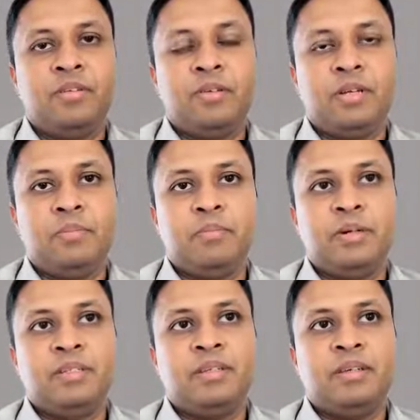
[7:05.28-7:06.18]

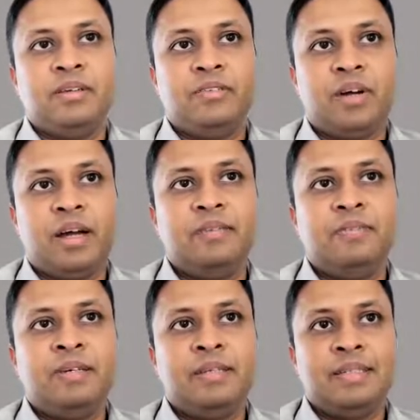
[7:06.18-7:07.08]
numbers
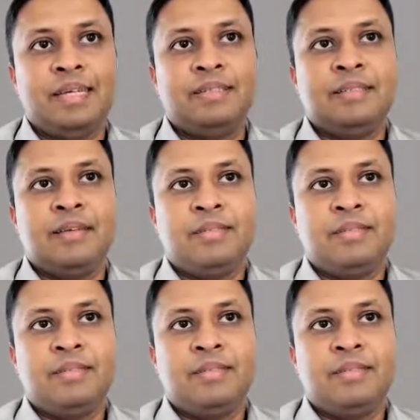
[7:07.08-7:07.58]
5, 6,